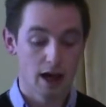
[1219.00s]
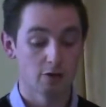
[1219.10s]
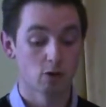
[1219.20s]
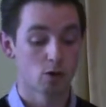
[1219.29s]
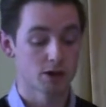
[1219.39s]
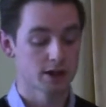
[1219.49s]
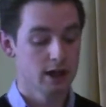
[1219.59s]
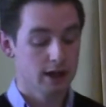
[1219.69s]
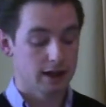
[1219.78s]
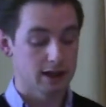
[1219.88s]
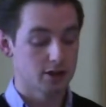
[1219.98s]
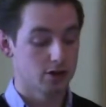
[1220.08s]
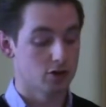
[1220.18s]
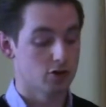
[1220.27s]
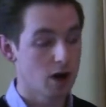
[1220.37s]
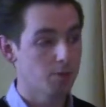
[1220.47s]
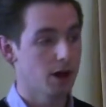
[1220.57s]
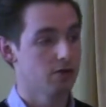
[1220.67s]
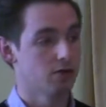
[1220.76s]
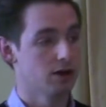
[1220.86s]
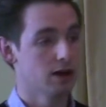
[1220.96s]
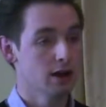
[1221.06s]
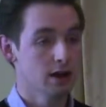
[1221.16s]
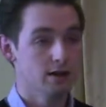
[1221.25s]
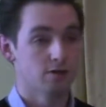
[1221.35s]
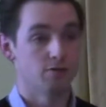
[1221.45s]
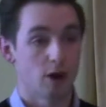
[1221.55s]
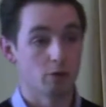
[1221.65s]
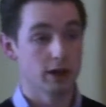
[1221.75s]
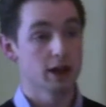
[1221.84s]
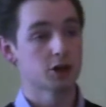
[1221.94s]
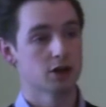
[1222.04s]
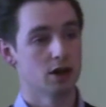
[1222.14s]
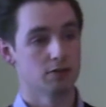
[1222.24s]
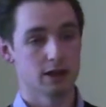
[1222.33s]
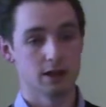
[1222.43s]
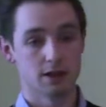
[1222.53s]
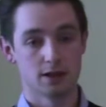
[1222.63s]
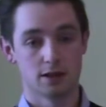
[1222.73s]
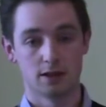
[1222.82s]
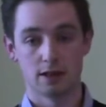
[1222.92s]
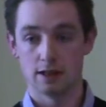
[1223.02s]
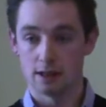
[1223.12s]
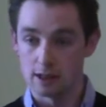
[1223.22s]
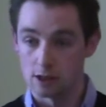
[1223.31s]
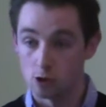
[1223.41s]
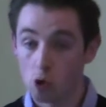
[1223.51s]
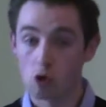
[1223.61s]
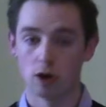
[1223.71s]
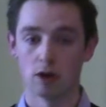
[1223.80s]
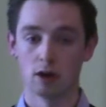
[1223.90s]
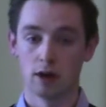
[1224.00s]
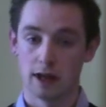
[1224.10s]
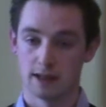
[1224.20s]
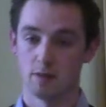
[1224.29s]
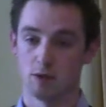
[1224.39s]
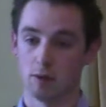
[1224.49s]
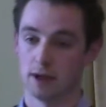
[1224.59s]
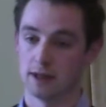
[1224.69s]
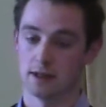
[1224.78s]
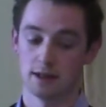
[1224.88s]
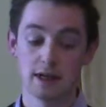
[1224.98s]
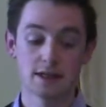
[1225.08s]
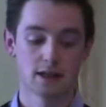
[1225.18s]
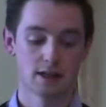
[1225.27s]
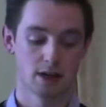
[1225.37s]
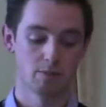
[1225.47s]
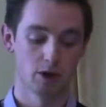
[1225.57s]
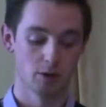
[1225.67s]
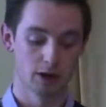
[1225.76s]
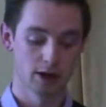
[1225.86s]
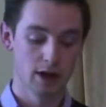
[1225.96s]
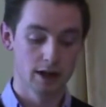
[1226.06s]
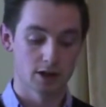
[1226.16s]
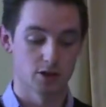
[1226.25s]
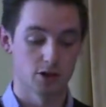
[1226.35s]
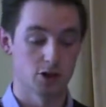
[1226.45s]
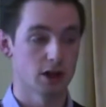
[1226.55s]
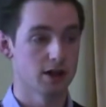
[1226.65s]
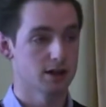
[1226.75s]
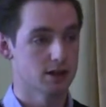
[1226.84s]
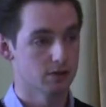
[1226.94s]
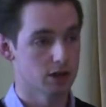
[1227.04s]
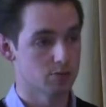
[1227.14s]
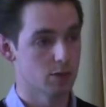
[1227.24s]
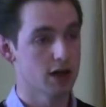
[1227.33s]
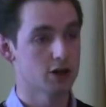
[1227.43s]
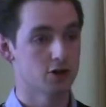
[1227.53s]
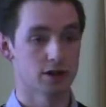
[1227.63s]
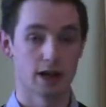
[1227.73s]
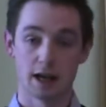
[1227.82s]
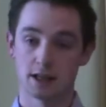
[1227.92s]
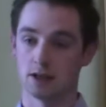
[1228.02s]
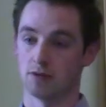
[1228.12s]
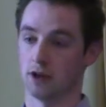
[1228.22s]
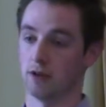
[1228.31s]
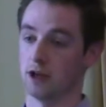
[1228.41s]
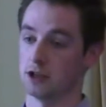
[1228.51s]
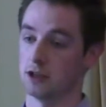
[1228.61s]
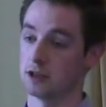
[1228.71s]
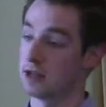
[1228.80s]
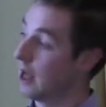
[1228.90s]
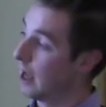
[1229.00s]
And of course, that sort of drop-off in the foundation of these local assembly places is contemporary with the sort of genesis of these major dynastic federations